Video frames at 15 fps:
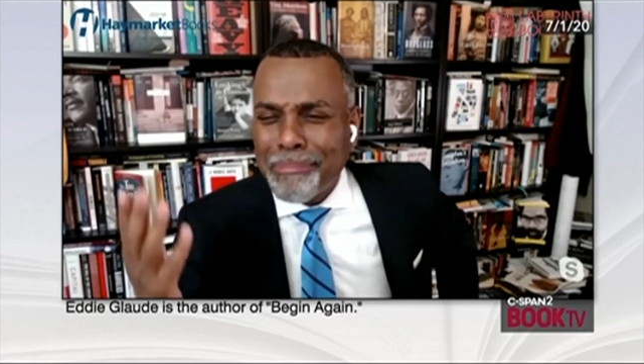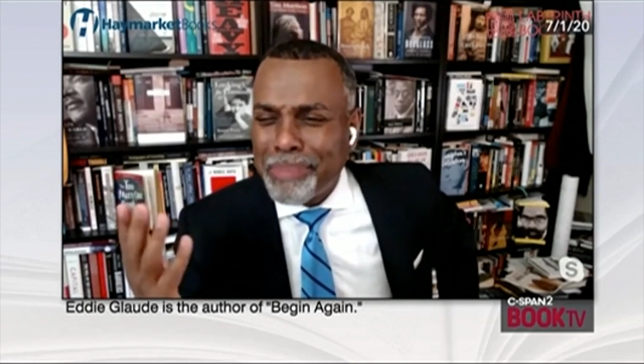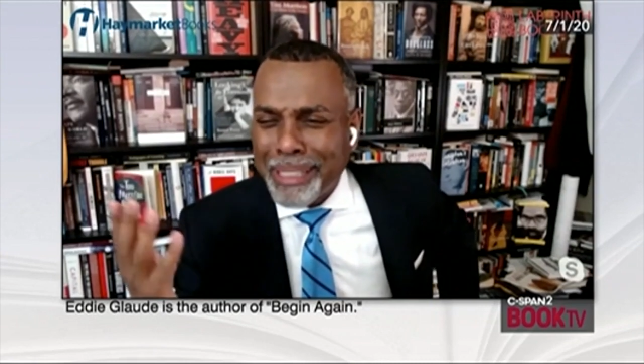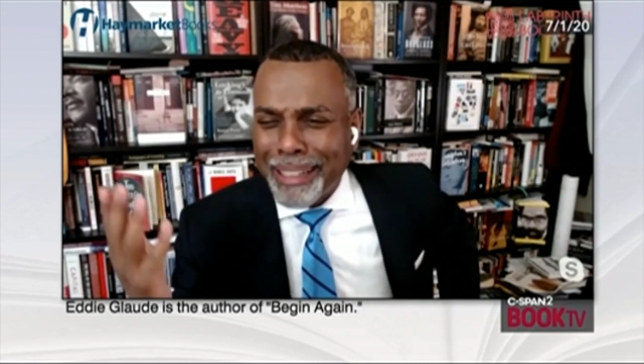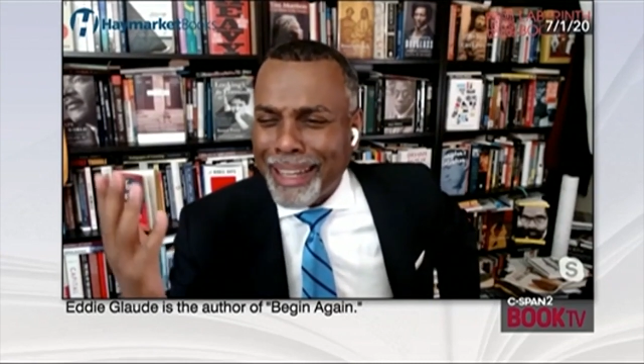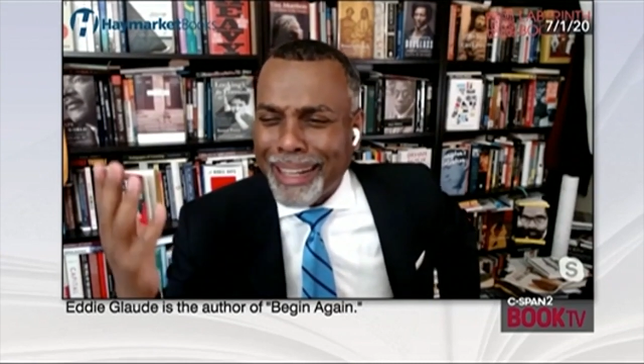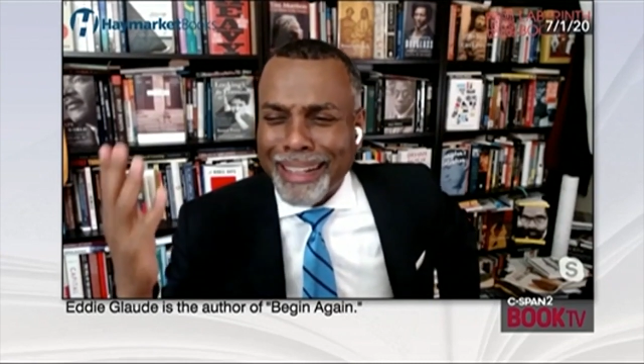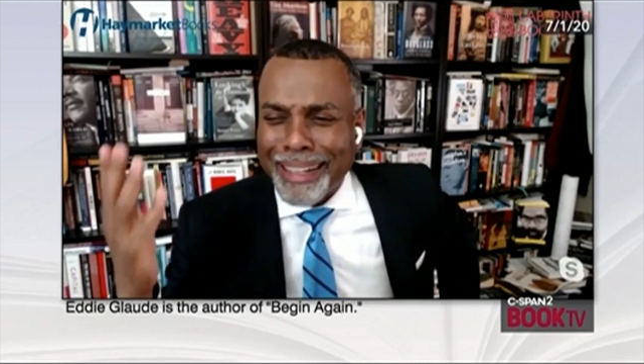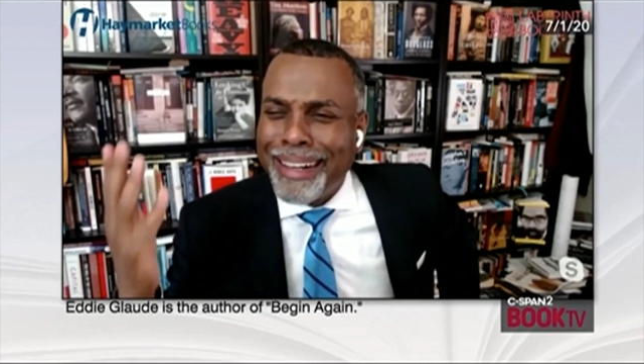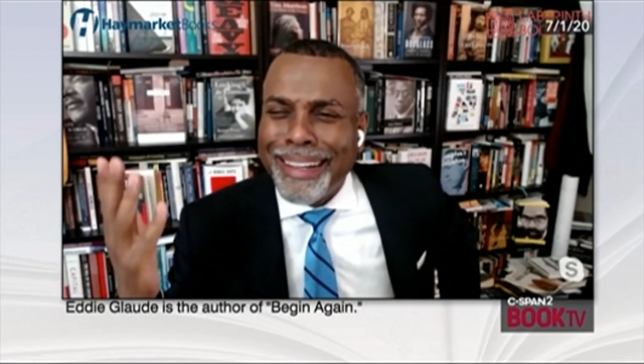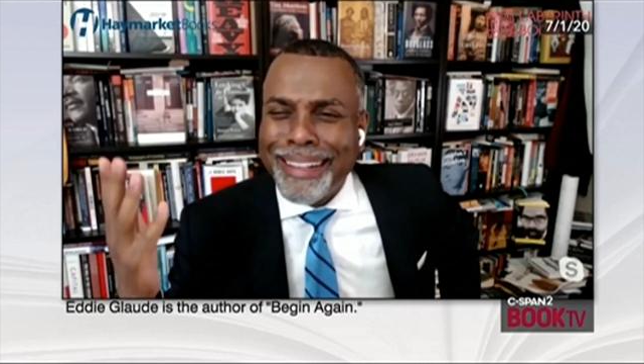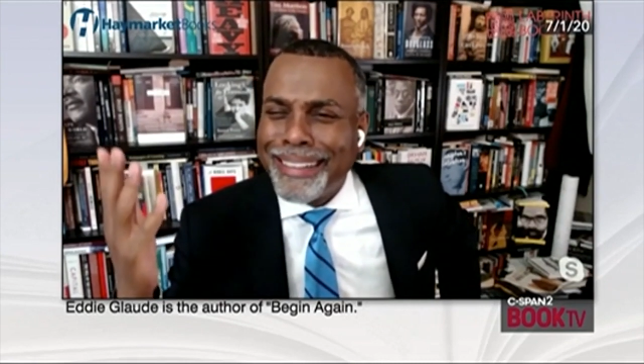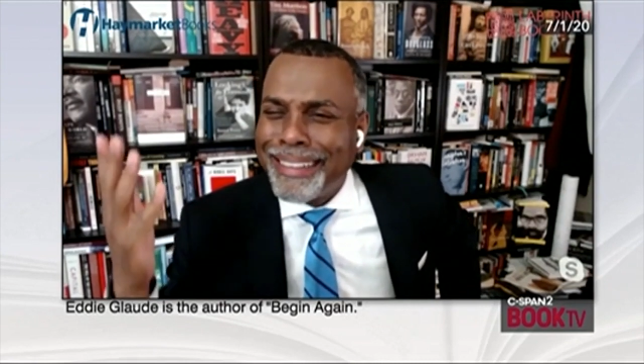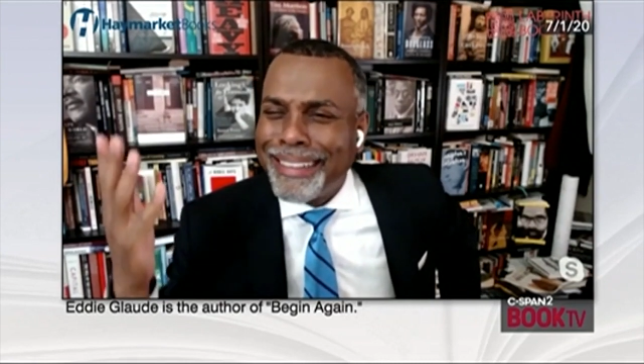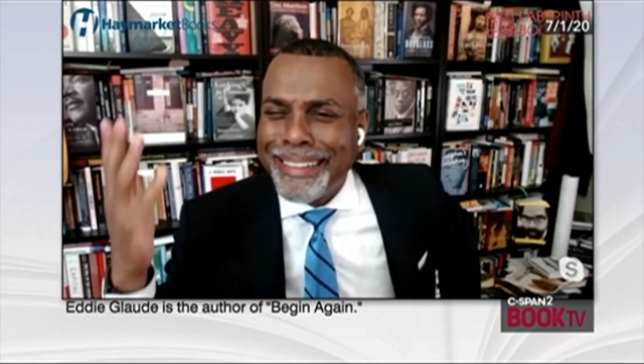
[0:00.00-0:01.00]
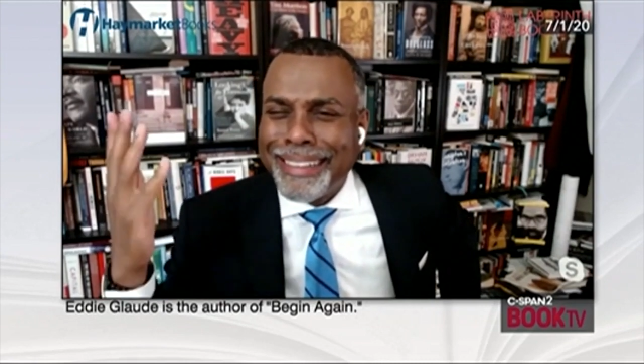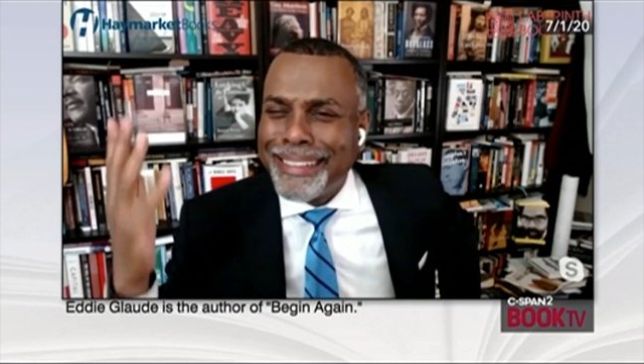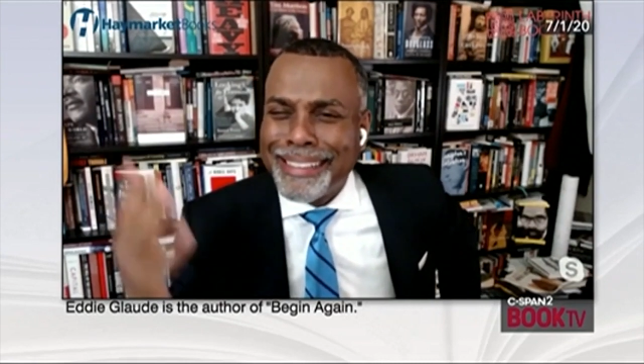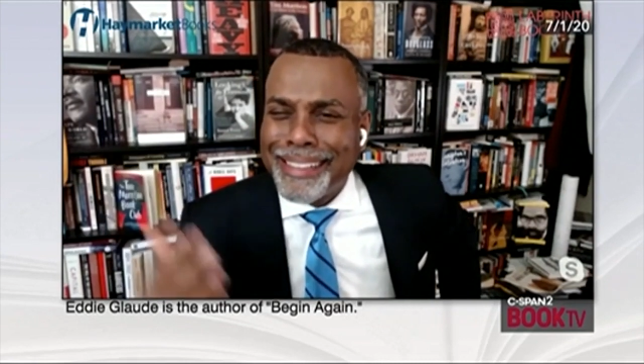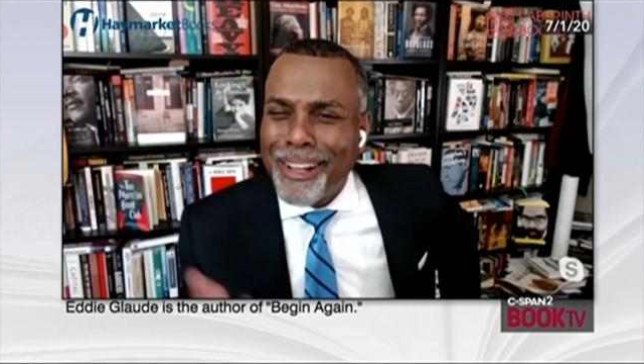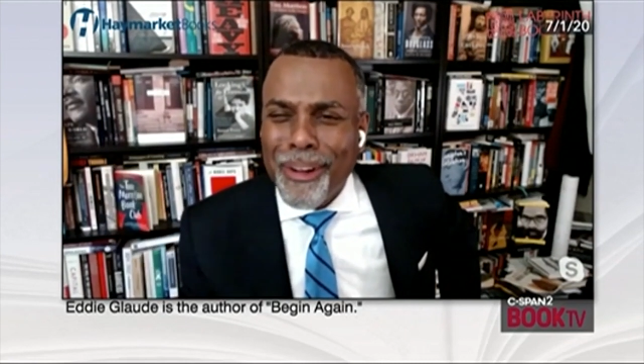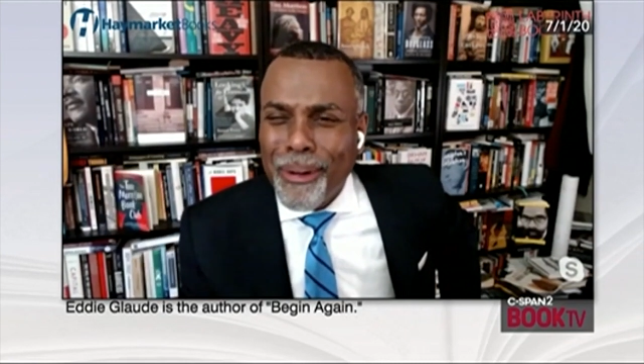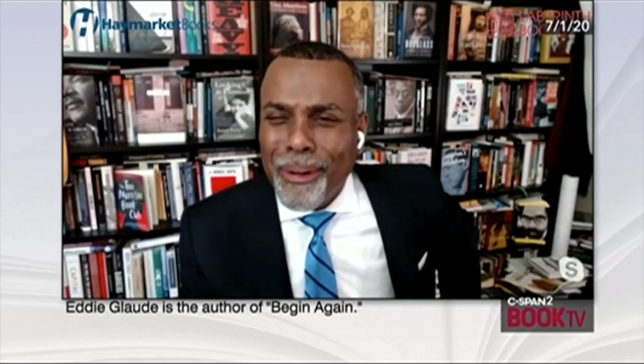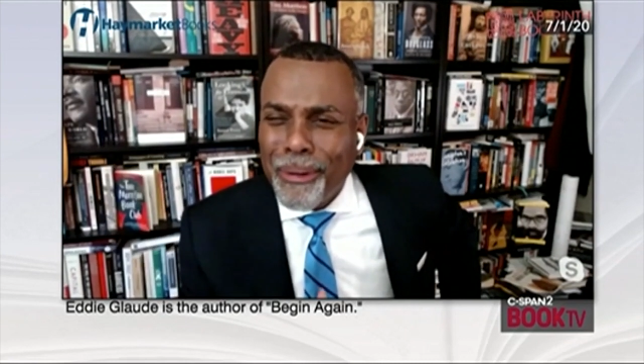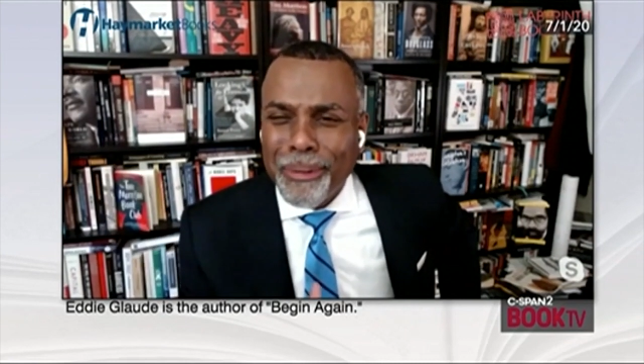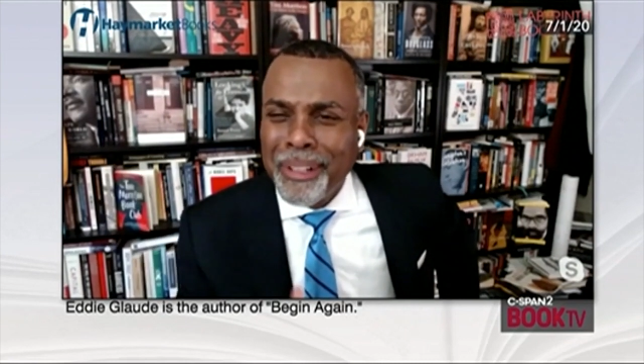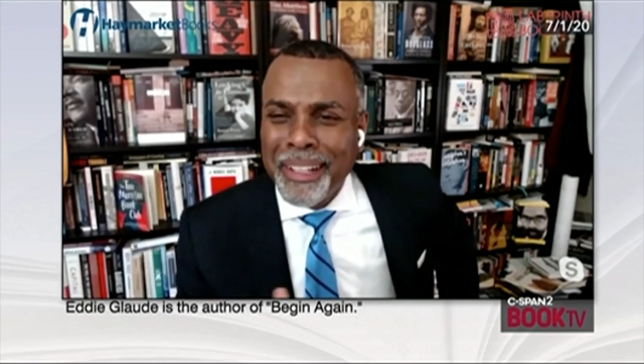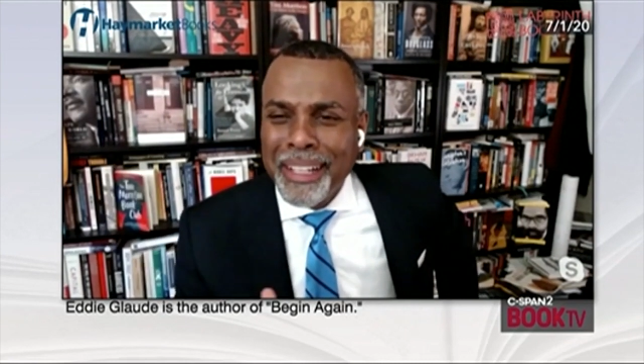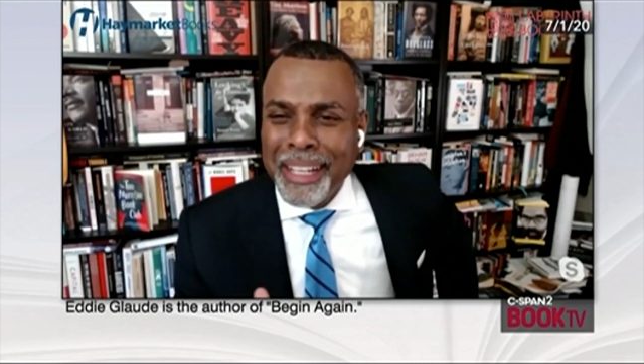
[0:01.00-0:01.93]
to be like 100 years old.